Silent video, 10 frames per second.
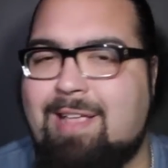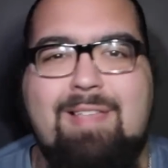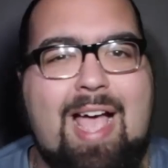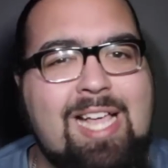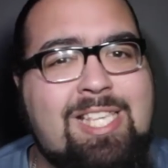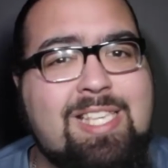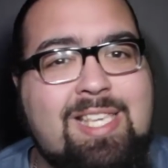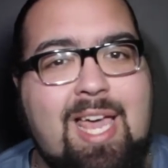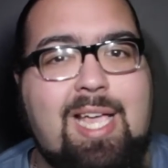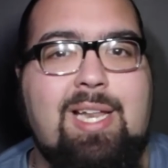and she's
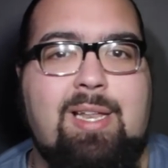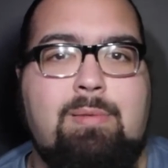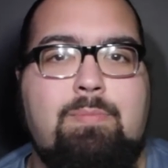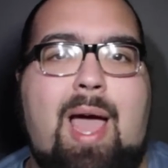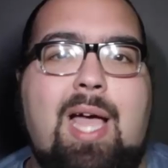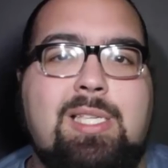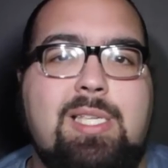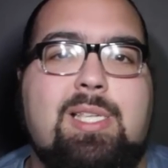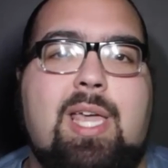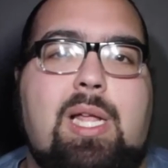giggling. But as
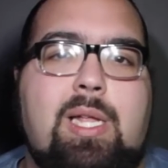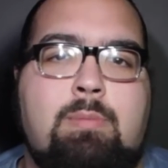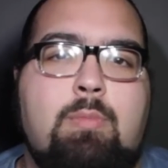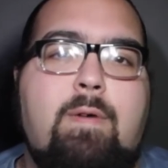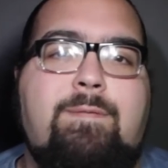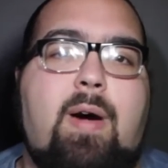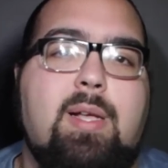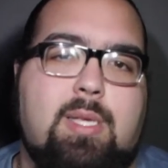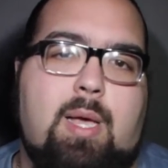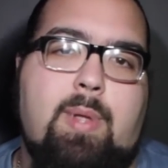she's giggling, more
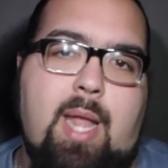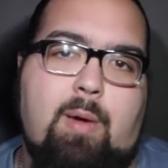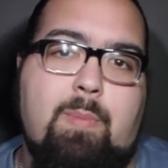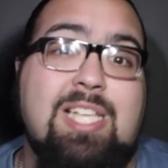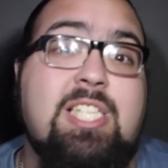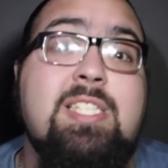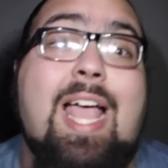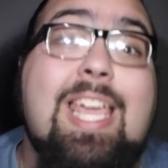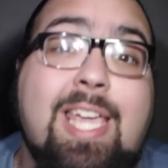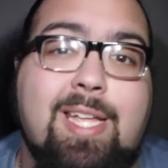farts are coming out. And she's
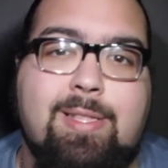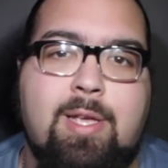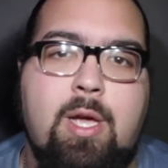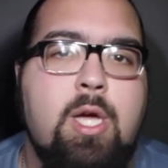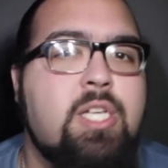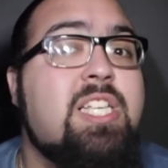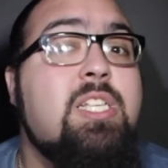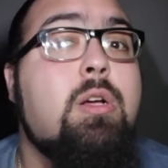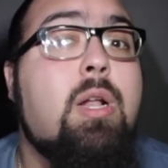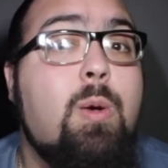naked. She
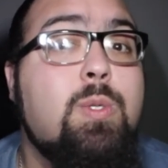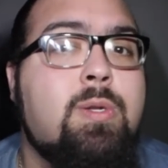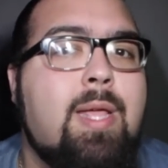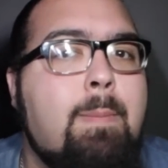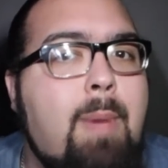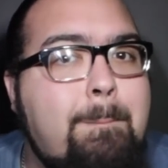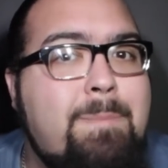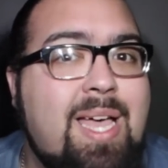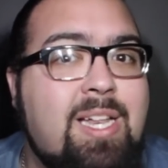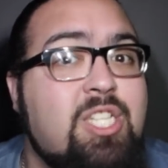hasn't got clothes on in my
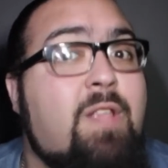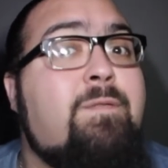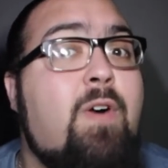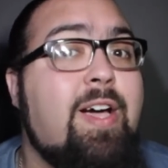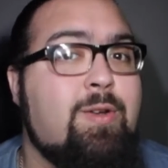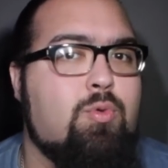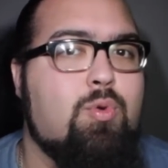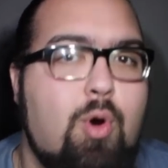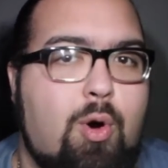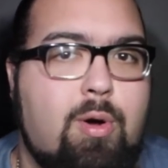bed and she's farting
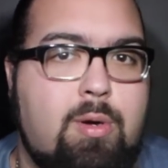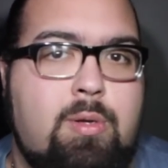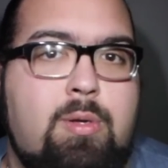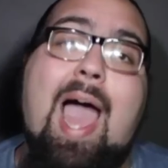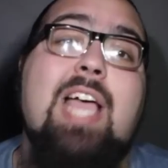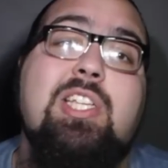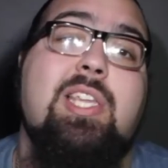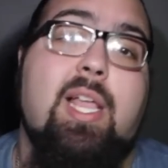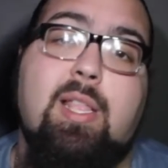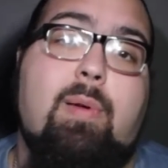raw. I actually
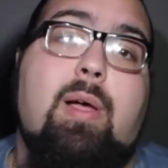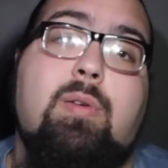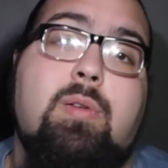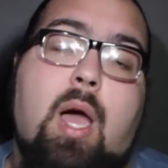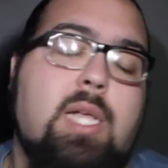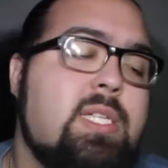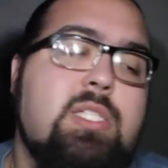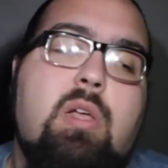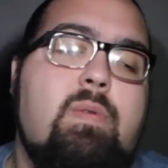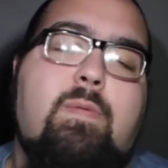kicked her out. I said, it's
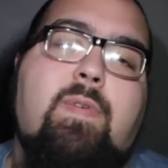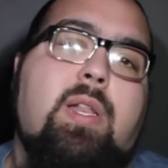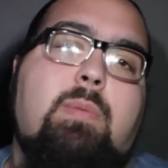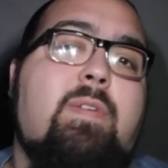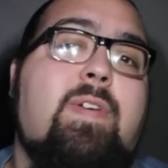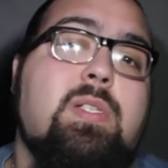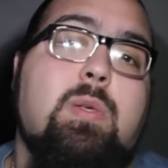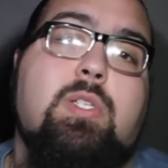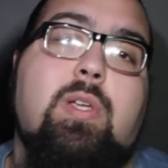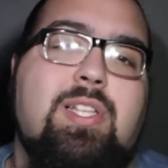not even funny. My face is
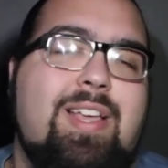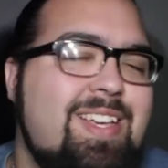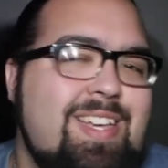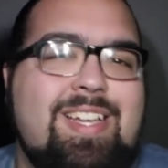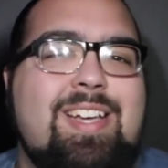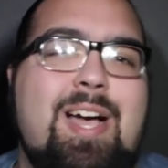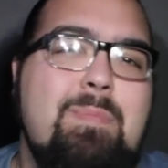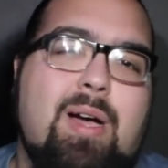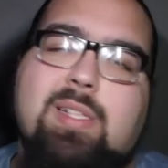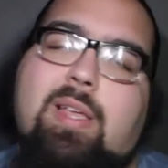so straight. She's like,
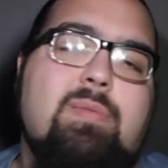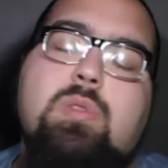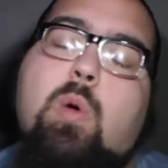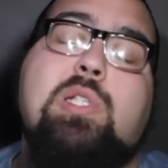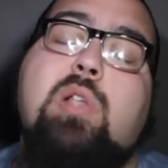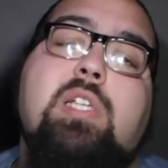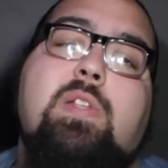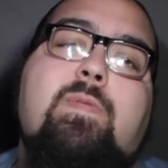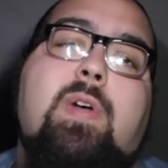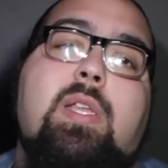come on. I was like, no, it's not
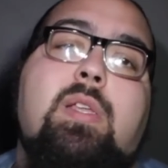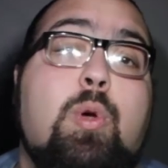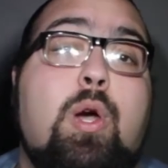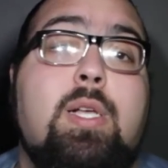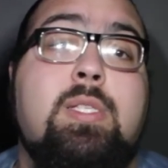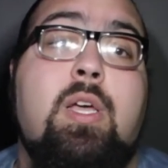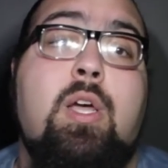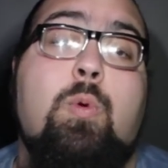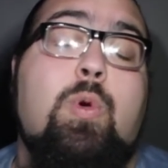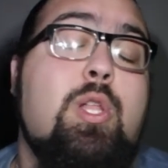actually funny. Because
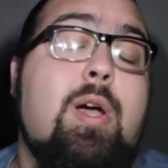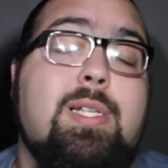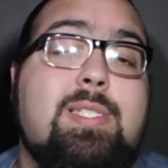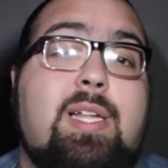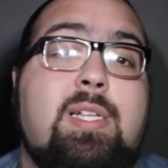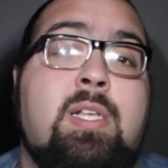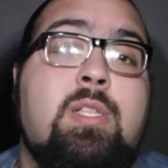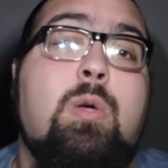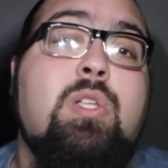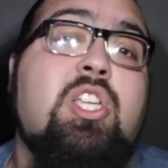what you don't understand is
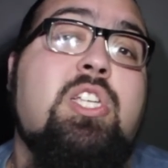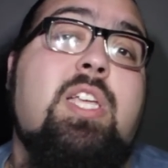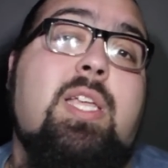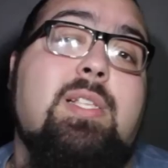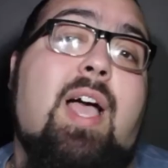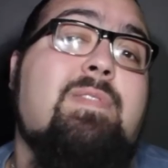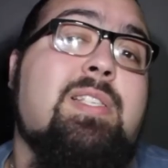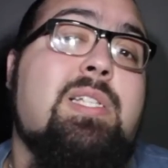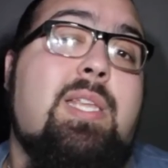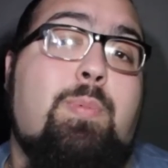those are sheets I have to
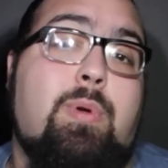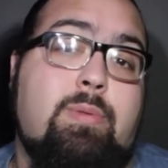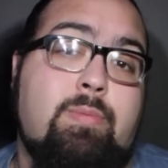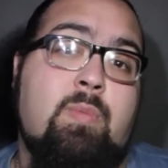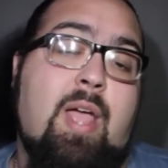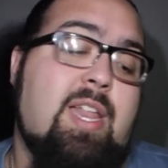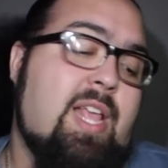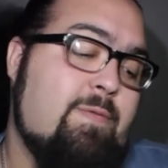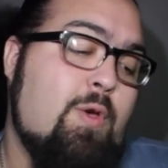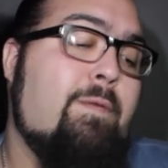sleep on. And they
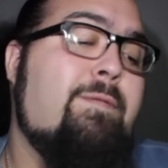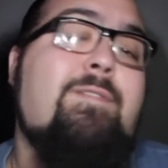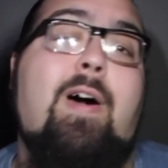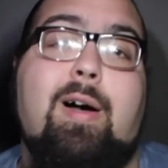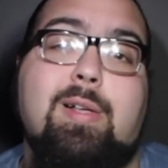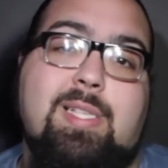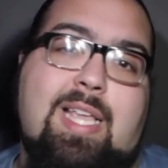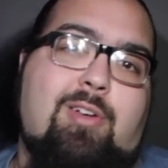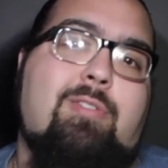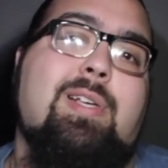have your farts
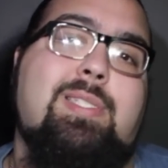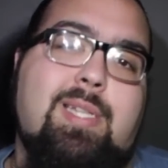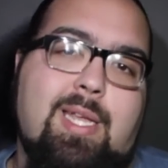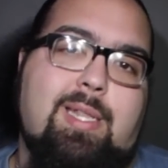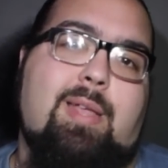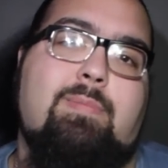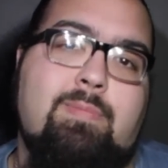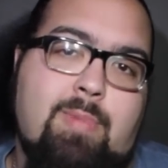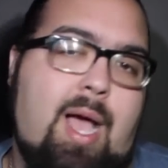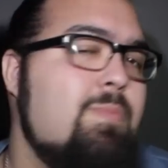encrusted in them.
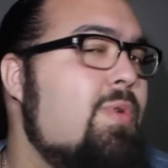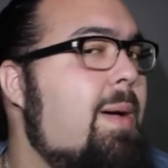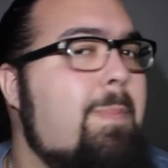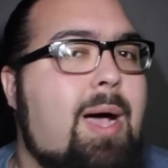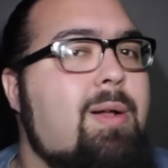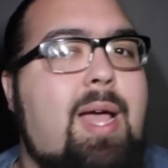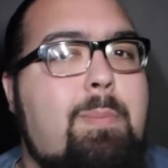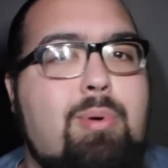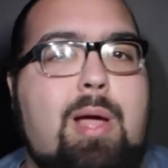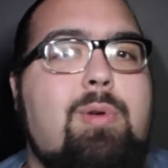I'm not about
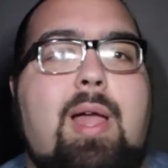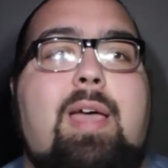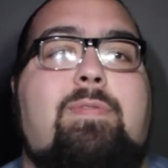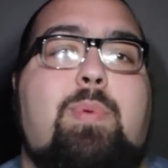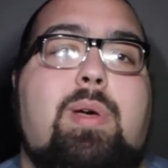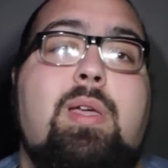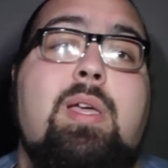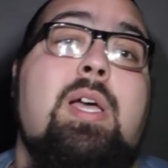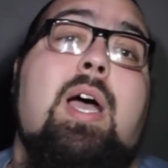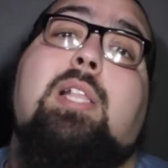that brown life, boy. I
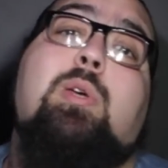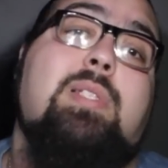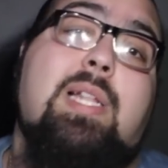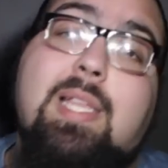told her